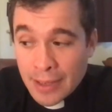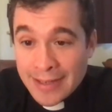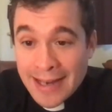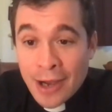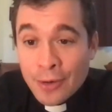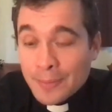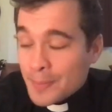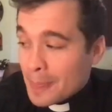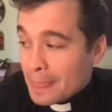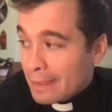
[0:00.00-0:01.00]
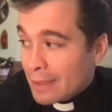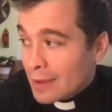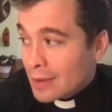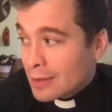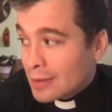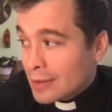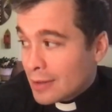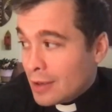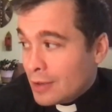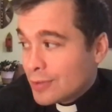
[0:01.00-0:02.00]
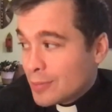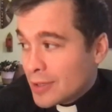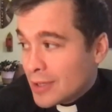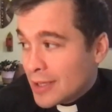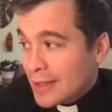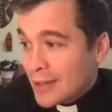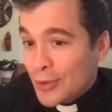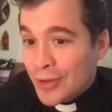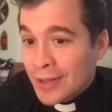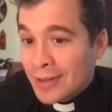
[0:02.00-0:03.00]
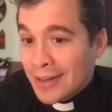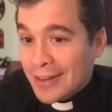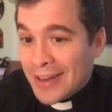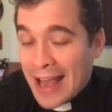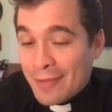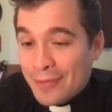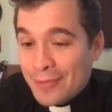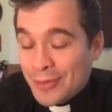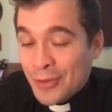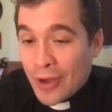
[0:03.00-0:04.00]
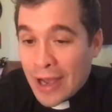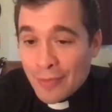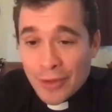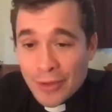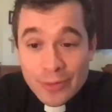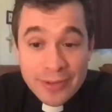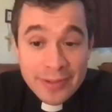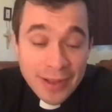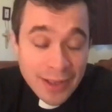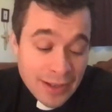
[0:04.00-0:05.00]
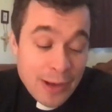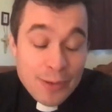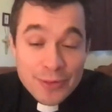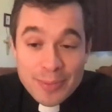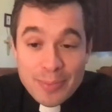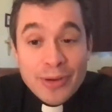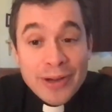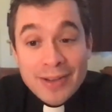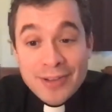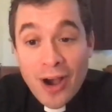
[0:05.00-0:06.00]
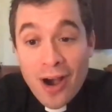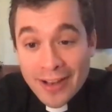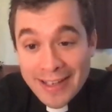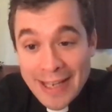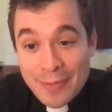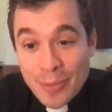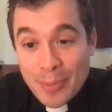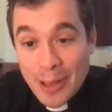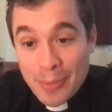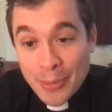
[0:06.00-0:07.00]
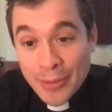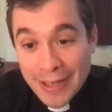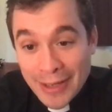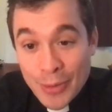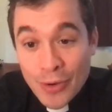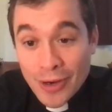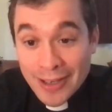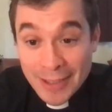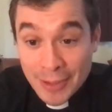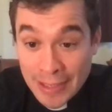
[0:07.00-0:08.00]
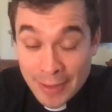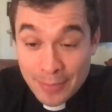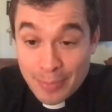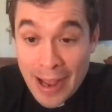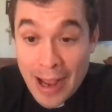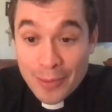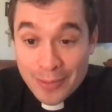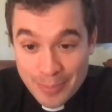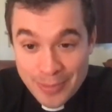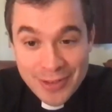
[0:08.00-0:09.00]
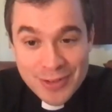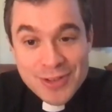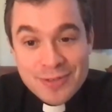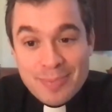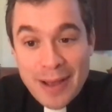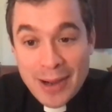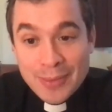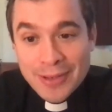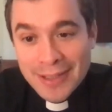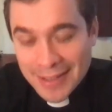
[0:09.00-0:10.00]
Now, ultimately, you can there are some pretty dark and evil people who are in power, positions of power.